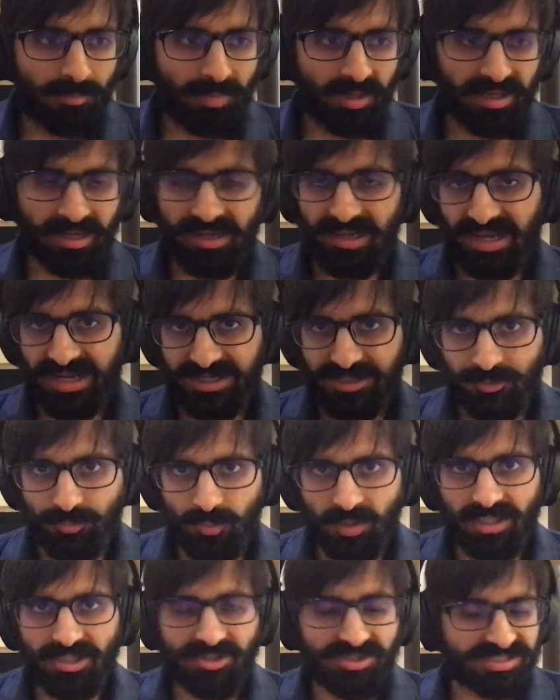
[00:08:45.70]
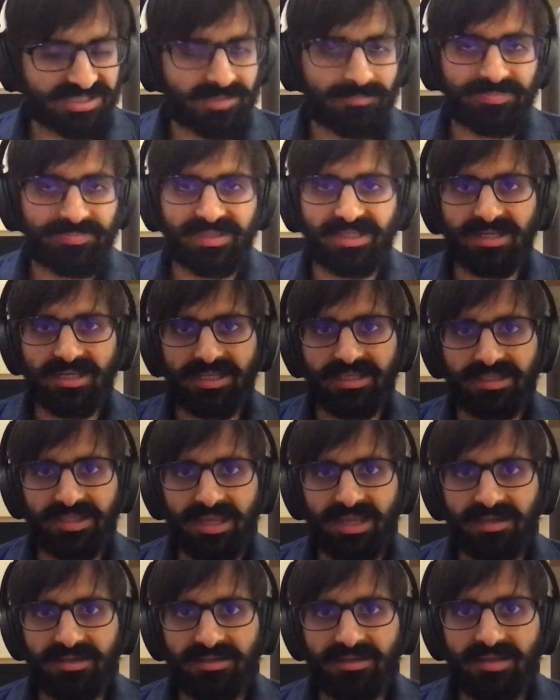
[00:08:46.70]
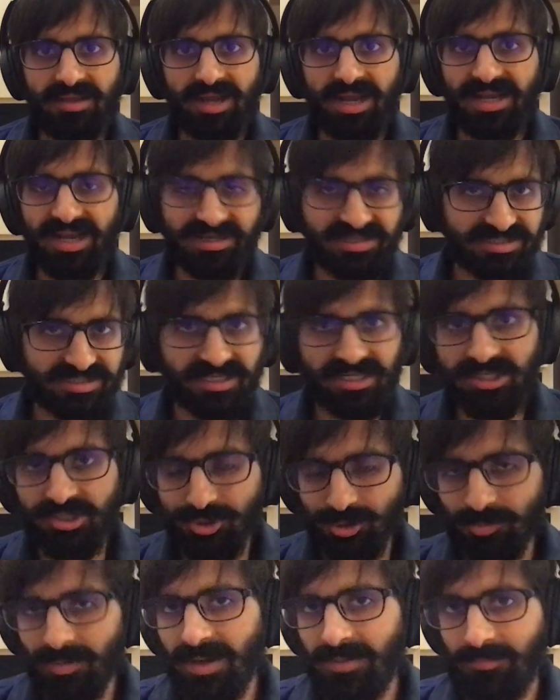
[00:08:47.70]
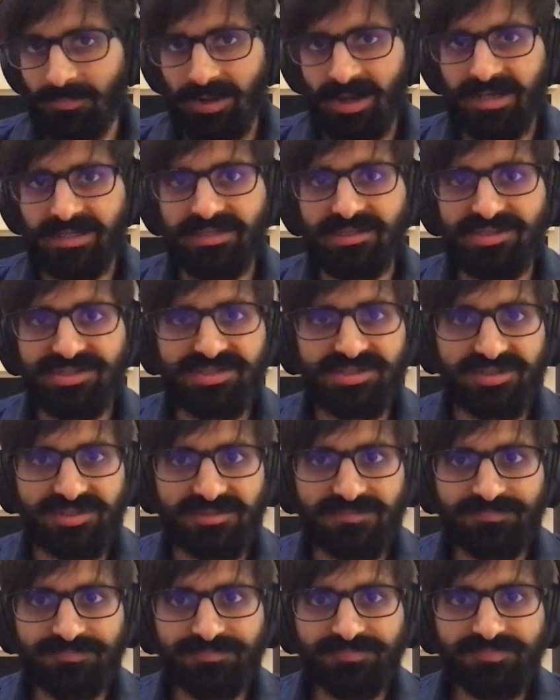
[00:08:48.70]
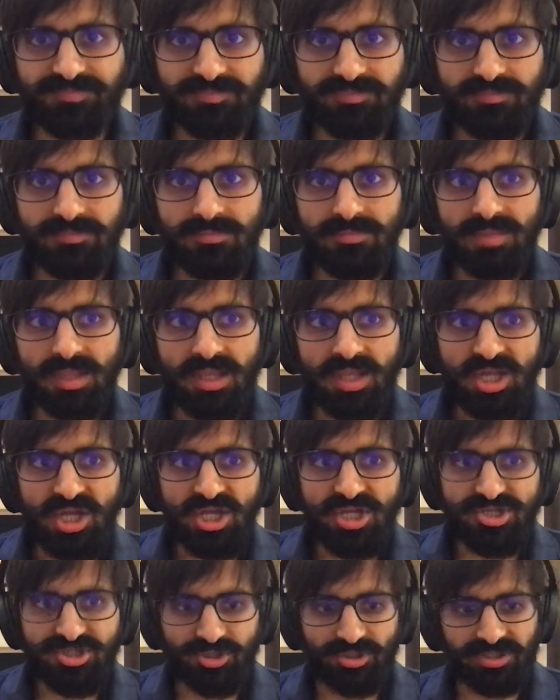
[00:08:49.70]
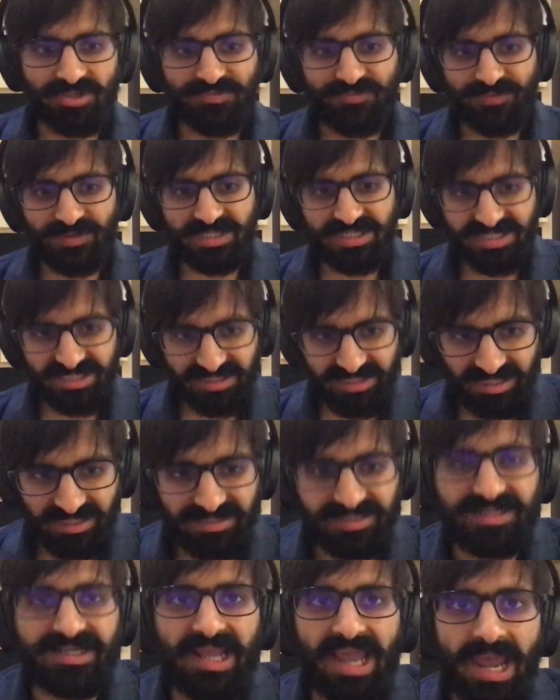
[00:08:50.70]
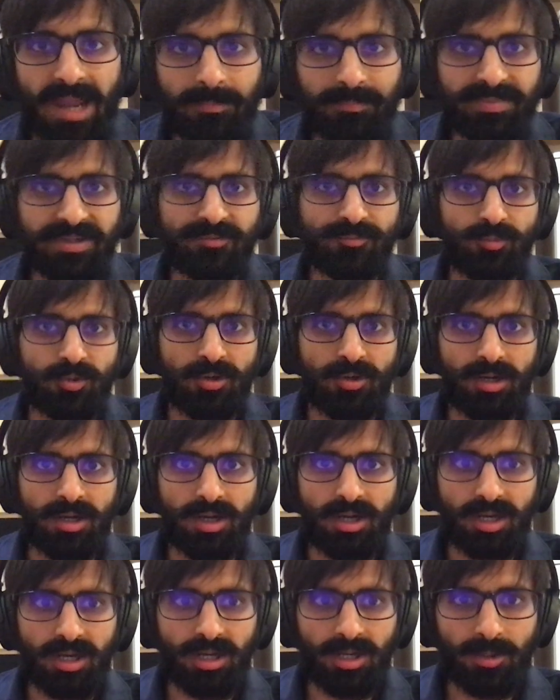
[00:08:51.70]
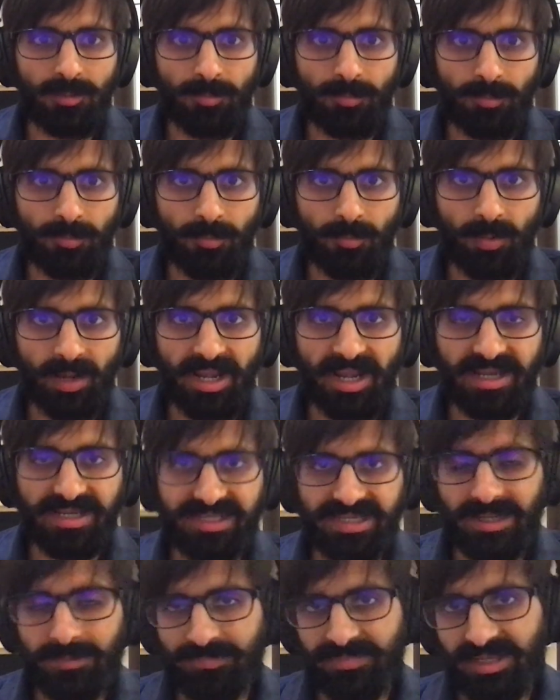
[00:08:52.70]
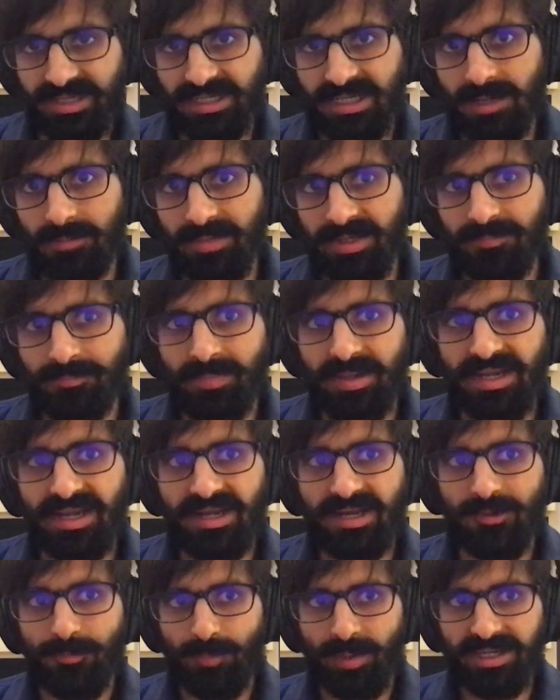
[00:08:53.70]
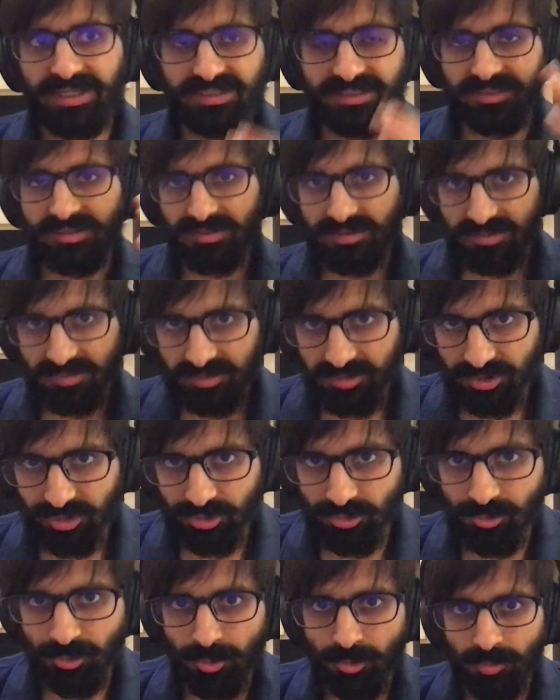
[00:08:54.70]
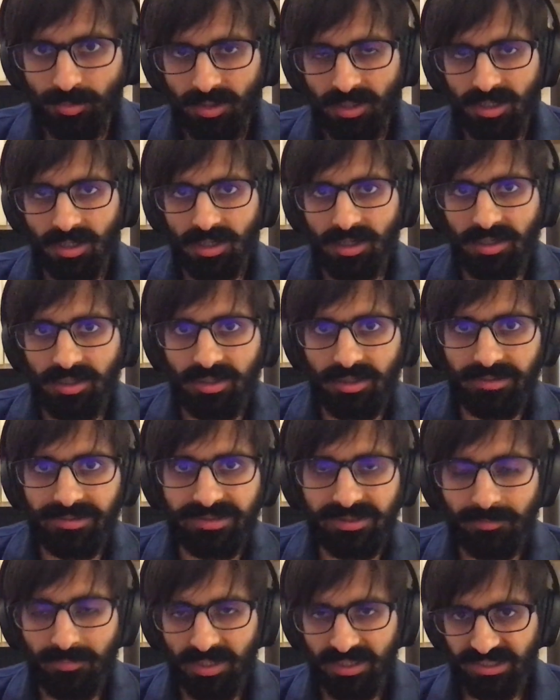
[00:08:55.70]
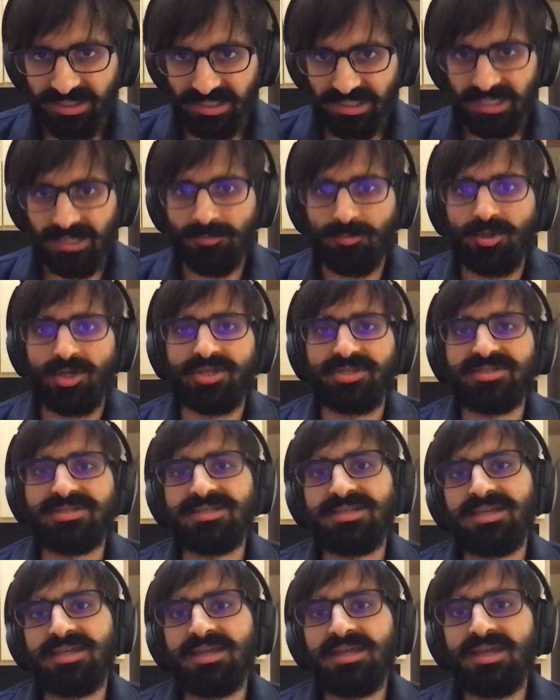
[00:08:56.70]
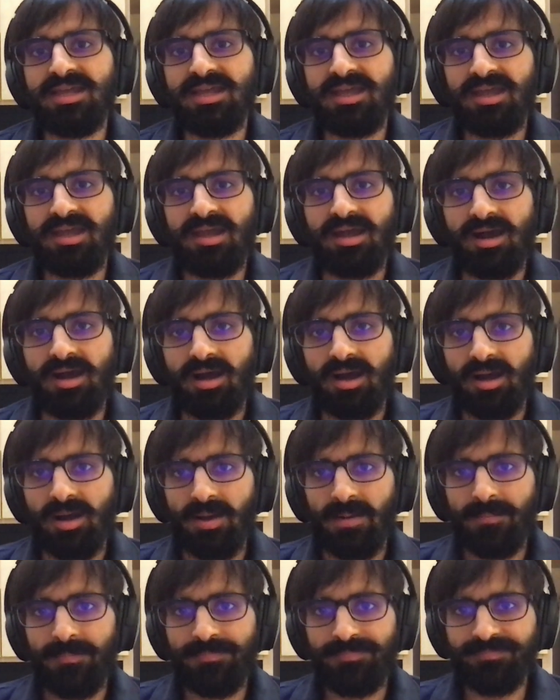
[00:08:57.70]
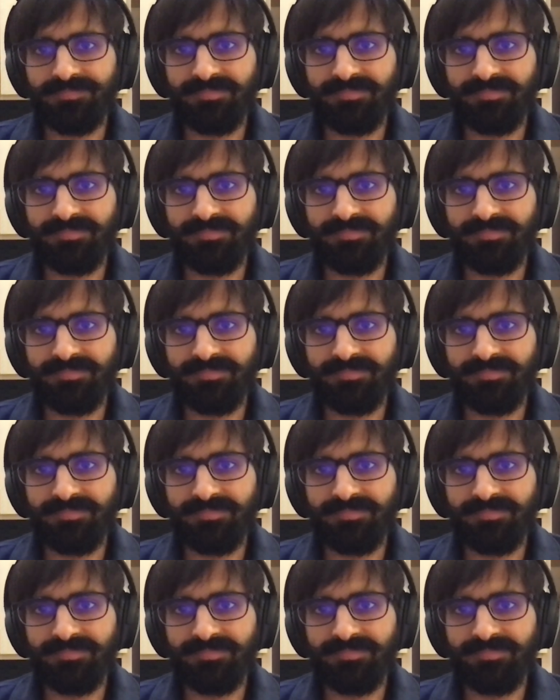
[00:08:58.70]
but a light one or something like that. And I'd still do my practices. So the first thing that happened when I kept that commitment and I went through the mandala was, uh,